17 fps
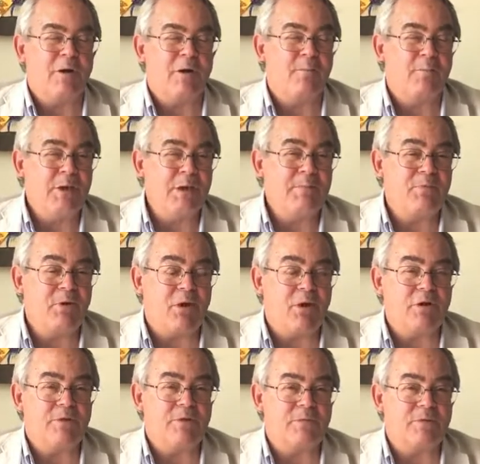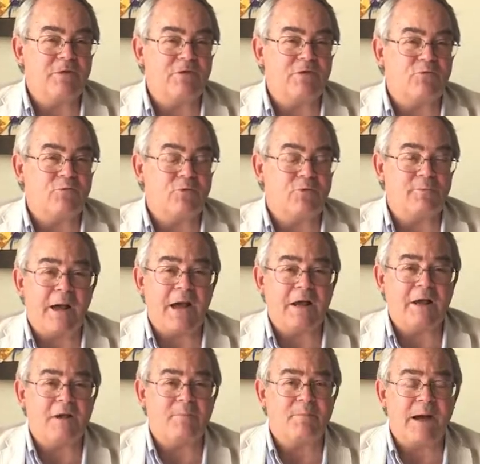a big part of the business was
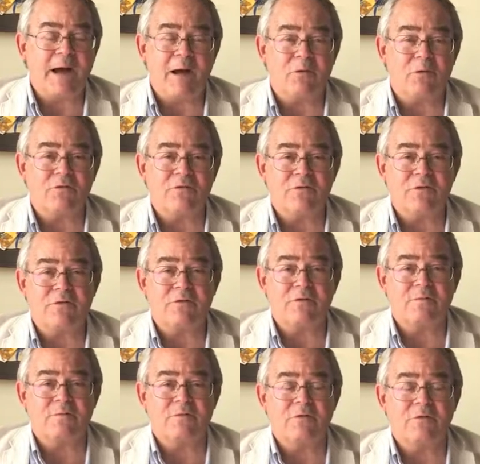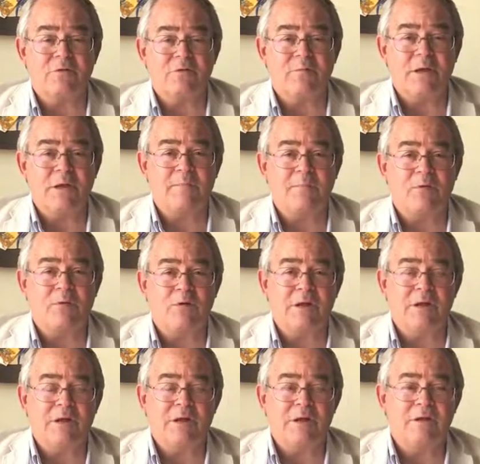backup power systems to
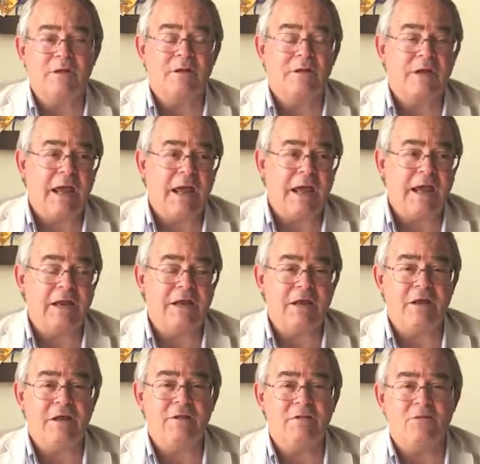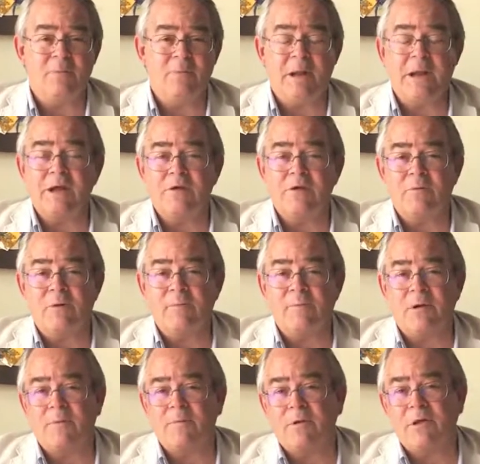people in Haiti, Dominican
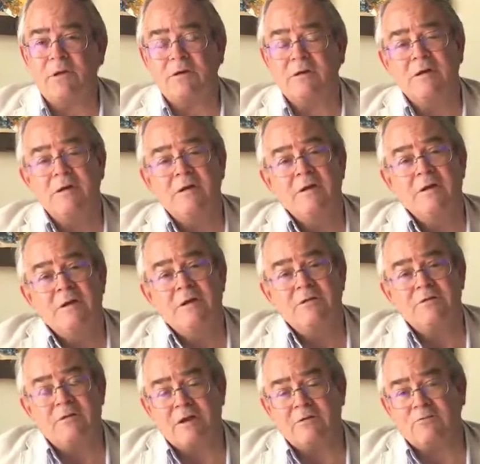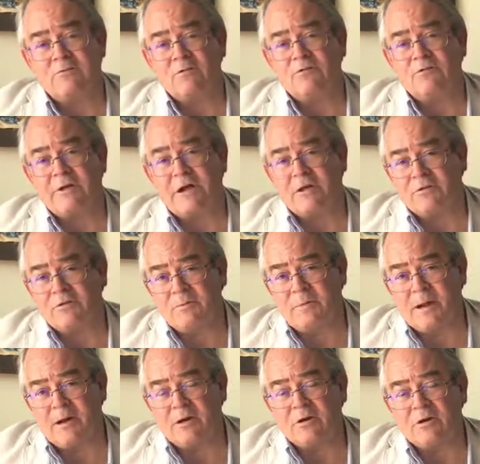Republic, Central, South
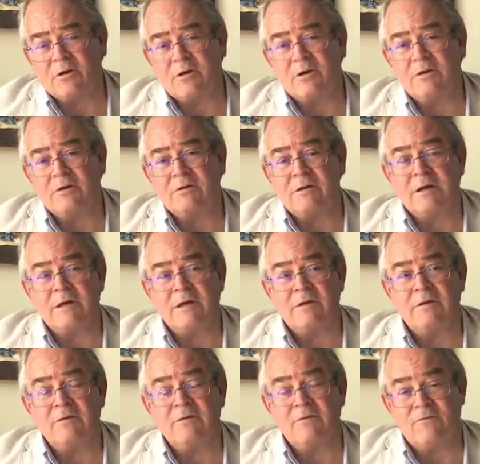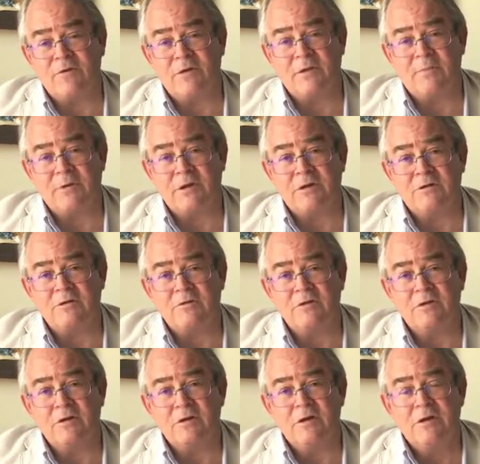America, and the Philippines.